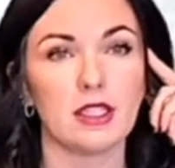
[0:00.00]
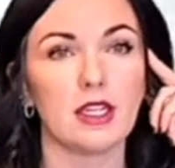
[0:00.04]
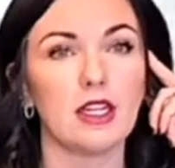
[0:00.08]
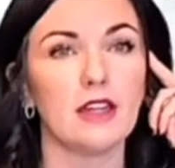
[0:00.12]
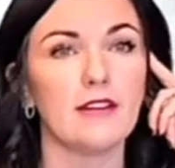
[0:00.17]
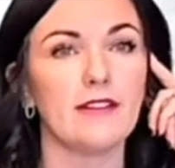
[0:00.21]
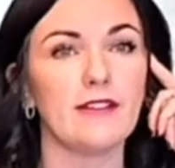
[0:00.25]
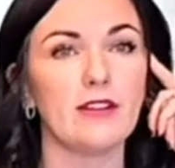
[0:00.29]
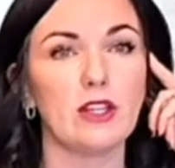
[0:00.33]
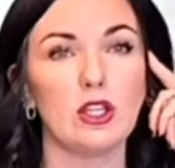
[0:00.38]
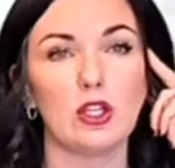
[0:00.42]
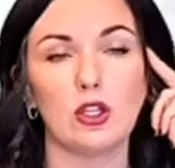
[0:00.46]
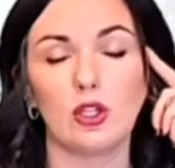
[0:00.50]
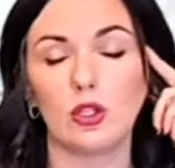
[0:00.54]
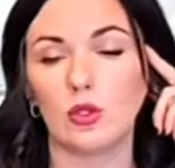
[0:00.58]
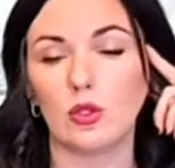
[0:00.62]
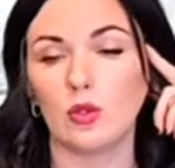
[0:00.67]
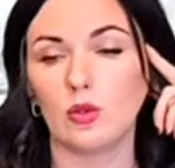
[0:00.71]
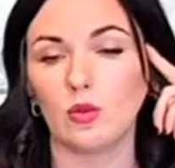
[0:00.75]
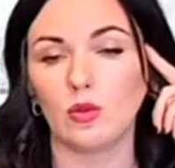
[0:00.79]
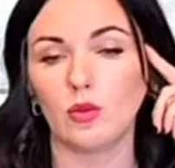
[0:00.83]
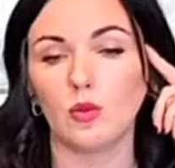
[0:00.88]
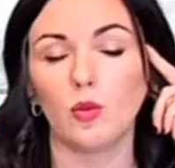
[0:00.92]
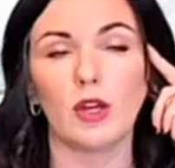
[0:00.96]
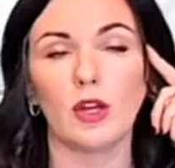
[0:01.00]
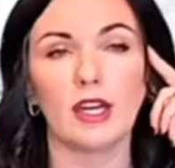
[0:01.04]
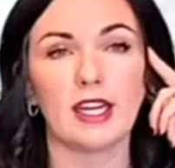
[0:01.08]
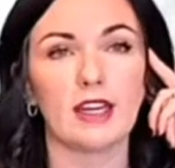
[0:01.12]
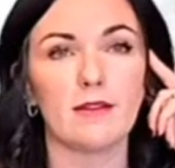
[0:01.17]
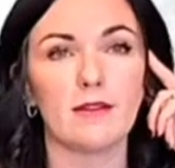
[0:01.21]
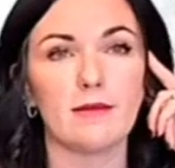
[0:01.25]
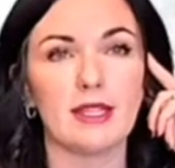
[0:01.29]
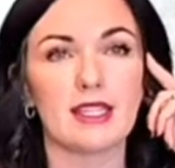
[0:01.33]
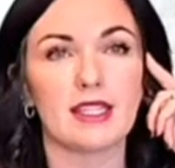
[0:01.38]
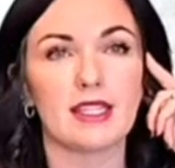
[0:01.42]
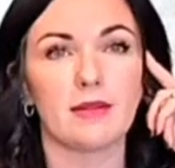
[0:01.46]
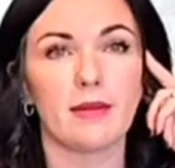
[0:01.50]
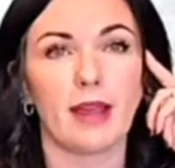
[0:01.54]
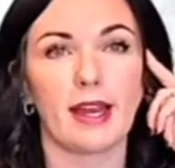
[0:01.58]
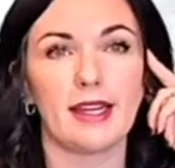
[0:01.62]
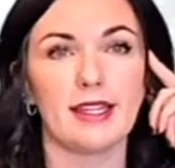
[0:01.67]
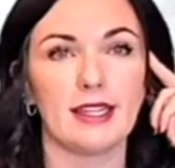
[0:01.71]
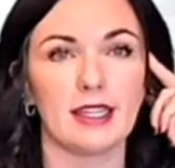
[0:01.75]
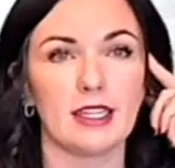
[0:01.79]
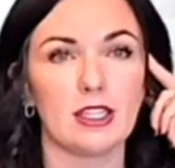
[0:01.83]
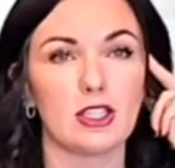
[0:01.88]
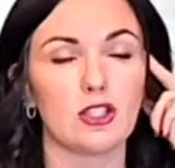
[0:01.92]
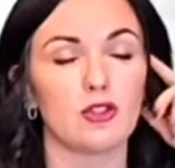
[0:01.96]
If you want to give me some
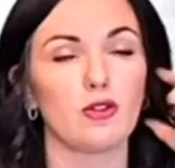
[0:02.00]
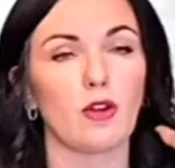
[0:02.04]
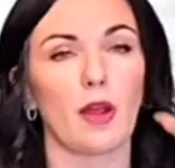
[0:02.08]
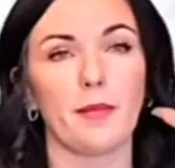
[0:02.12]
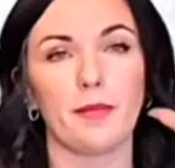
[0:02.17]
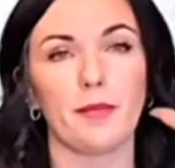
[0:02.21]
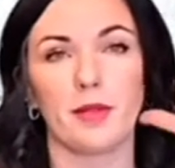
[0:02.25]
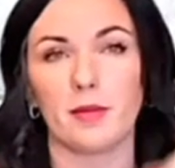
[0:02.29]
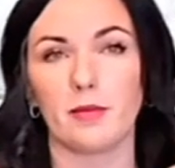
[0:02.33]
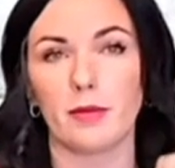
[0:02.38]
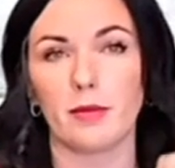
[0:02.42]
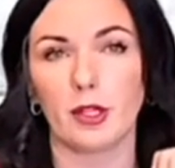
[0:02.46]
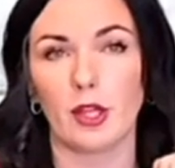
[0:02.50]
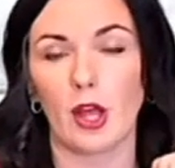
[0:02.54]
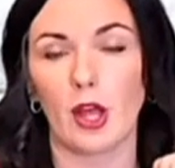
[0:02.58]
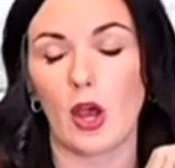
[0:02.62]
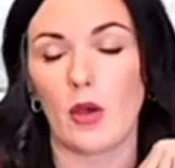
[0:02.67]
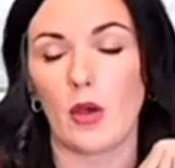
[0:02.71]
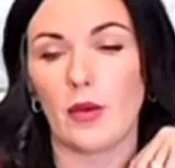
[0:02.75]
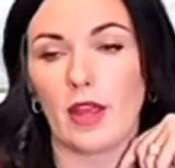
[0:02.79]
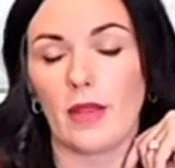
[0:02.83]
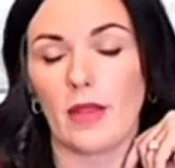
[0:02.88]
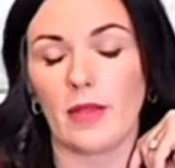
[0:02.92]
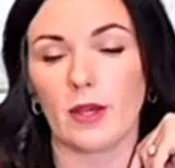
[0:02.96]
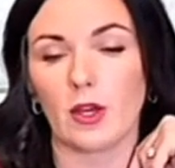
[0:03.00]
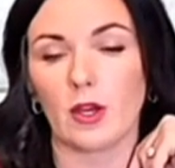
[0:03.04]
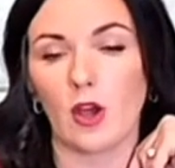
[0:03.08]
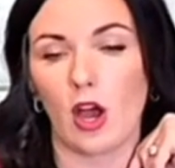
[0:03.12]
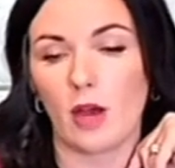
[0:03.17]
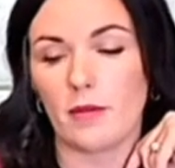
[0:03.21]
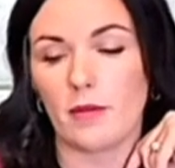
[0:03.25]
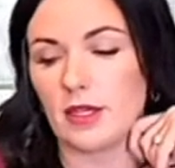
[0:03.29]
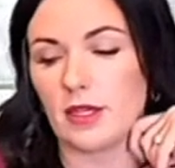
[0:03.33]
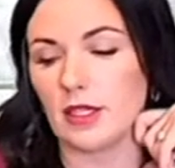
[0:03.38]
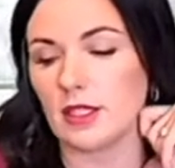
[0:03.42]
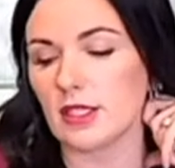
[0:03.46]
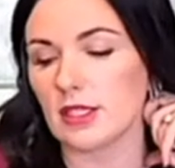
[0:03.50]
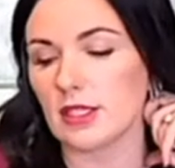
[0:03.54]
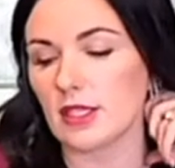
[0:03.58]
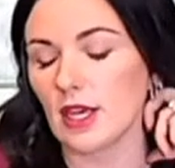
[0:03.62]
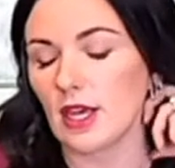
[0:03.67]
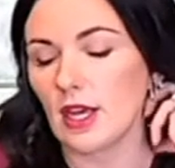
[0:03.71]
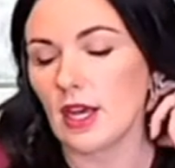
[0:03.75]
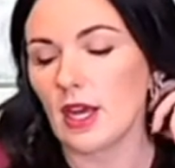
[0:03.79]
ideas, drop them below in the comments.